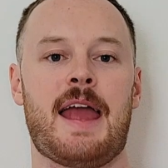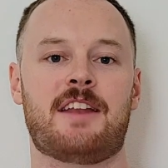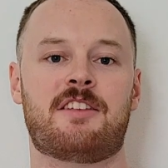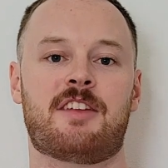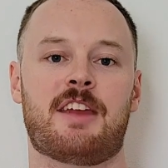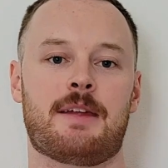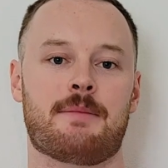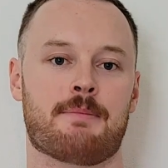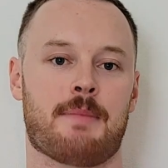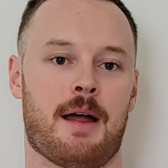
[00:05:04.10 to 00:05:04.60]

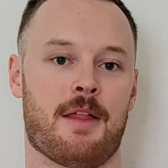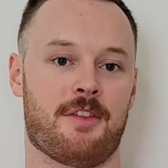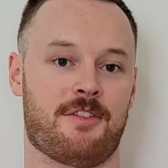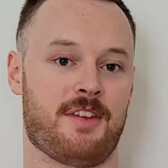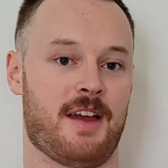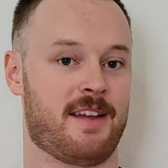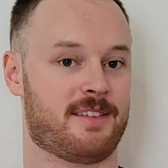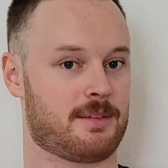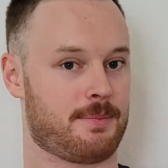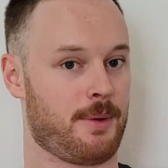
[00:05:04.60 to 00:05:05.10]
18 months
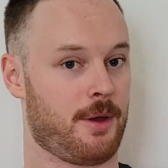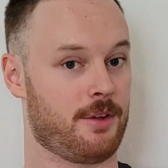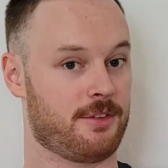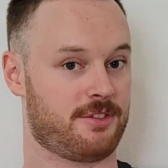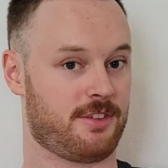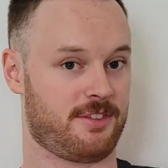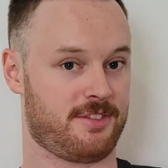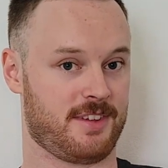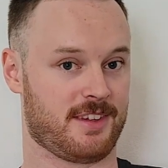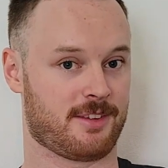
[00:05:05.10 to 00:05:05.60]
as opposed
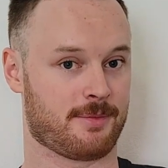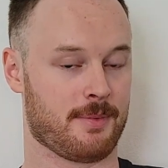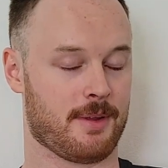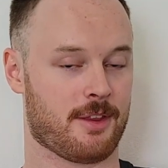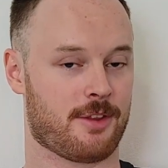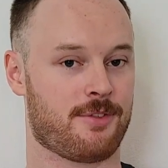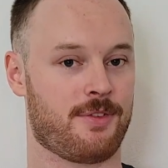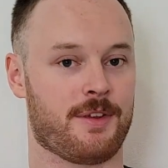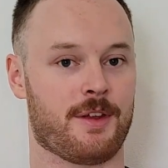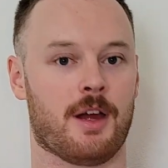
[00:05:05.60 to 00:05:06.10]
to 6
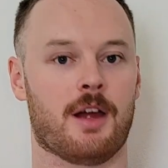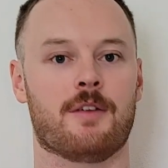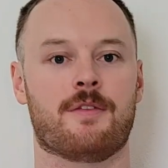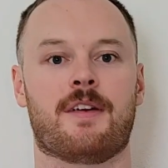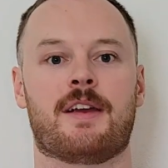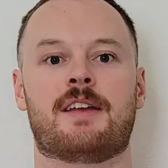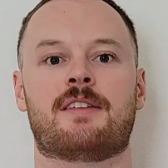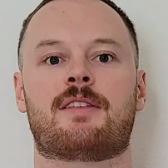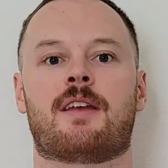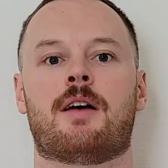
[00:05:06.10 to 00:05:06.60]
months for the O
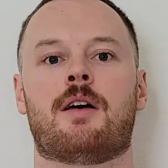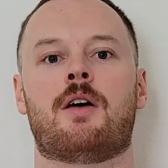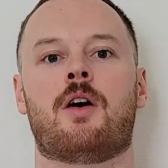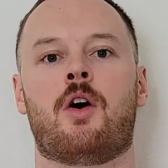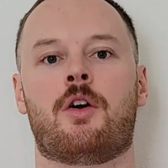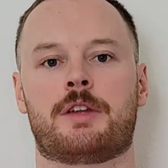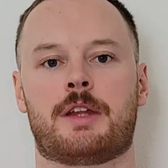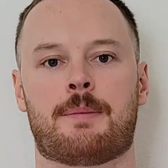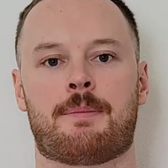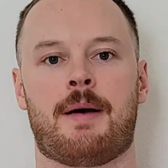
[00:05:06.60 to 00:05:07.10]
visa
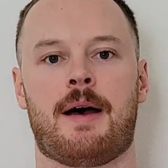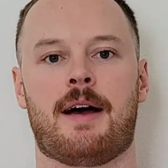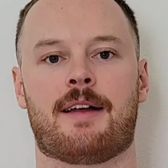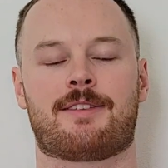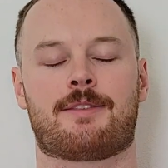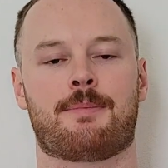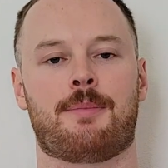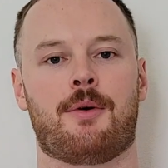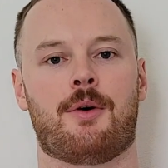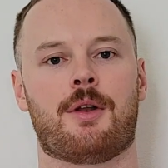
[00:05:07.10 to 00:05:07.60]
on your
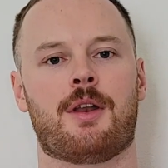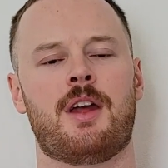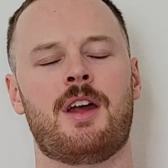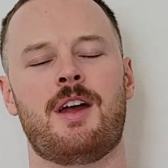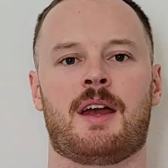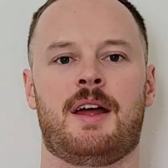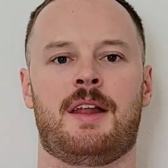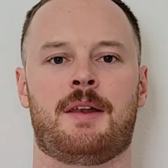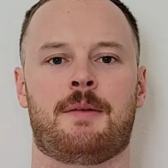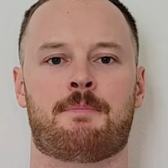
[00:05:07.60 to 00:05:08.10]
passport.
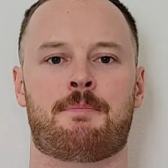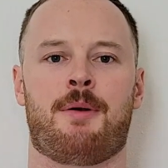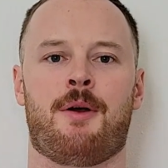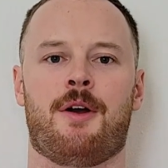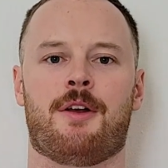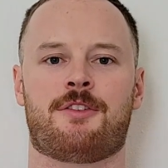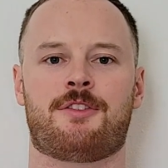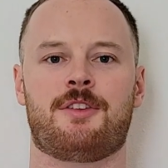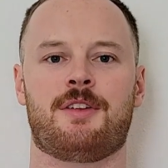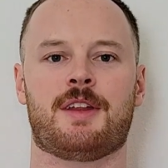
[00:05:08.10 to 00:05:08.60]
And
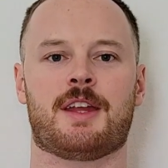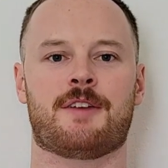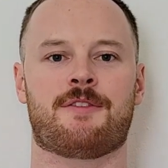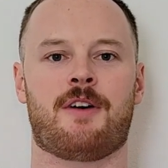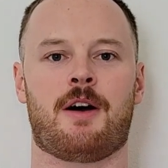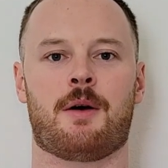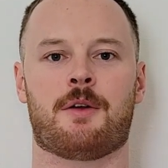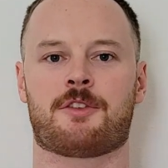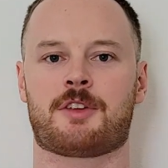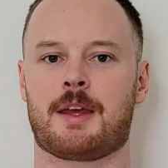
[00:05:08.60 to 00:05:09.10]
personally, if
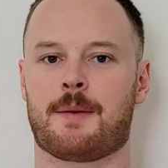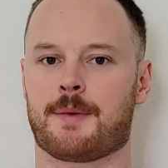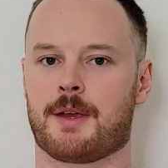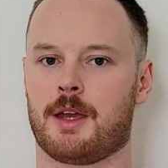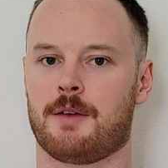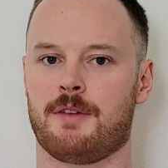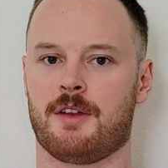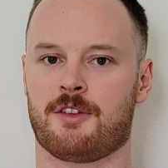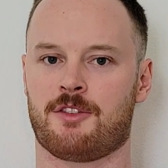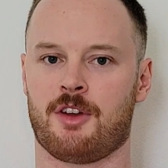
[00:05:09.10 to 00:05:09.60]
I was coming
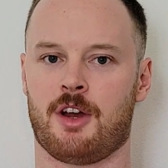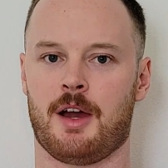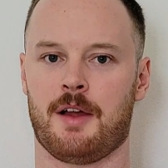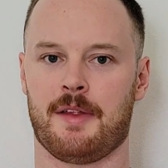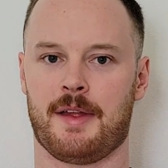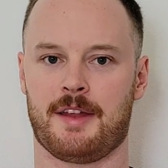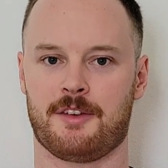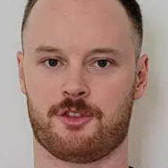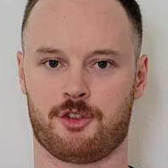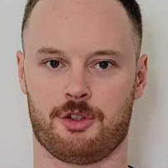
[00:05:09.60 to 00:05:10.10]
over to
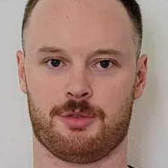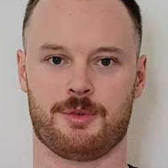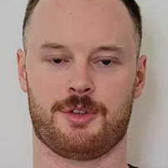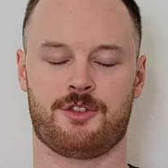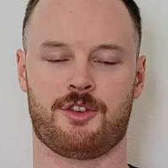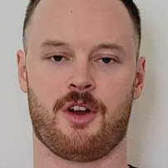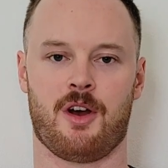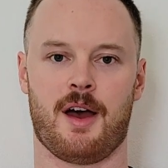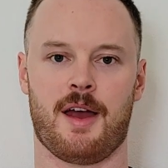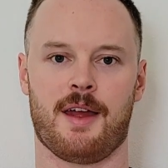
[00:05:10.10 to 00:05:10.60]
Thailand to
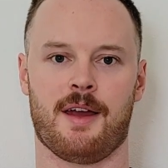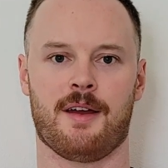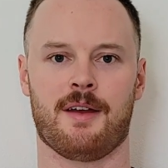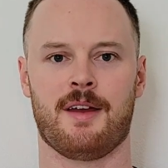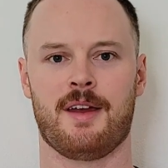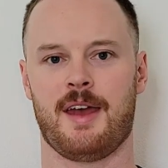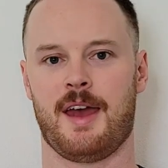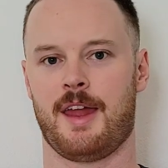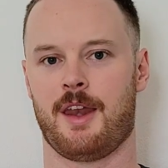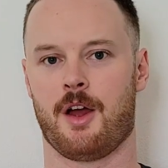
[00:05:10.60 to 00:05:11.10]

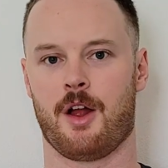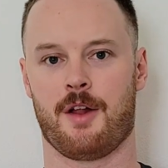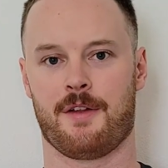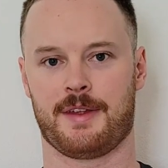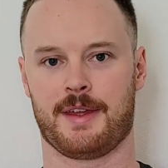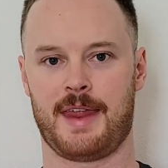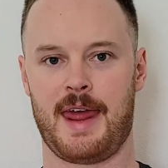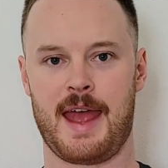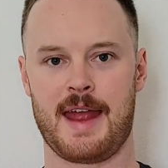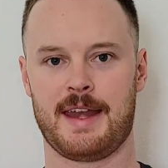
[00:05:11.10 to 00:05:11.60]
retire and I only
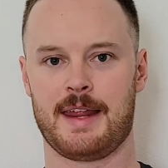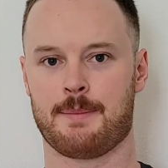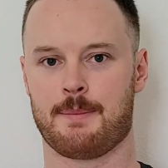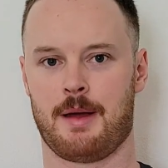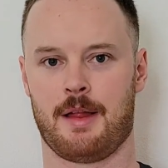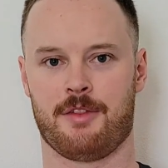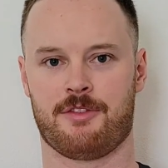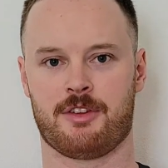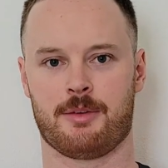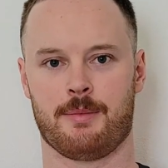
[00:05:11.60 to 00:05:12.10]
had 18
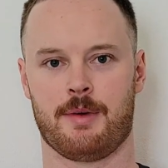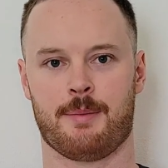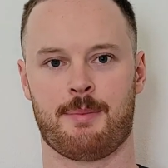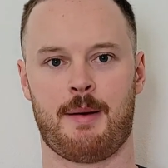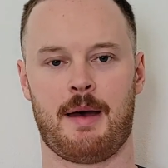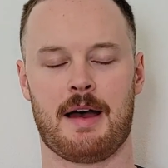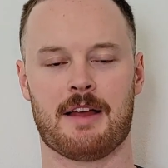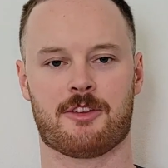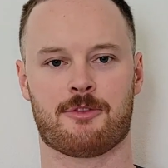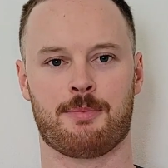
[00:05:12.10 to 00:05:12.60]
months on my
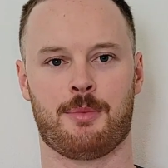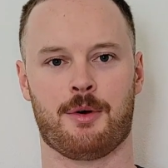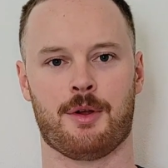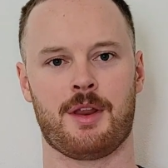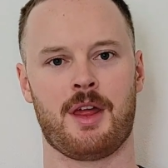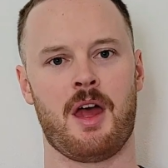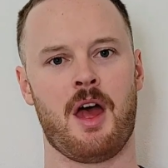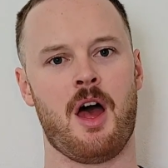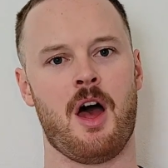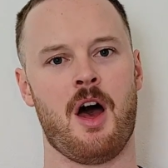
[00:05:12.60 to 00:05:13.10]
passport,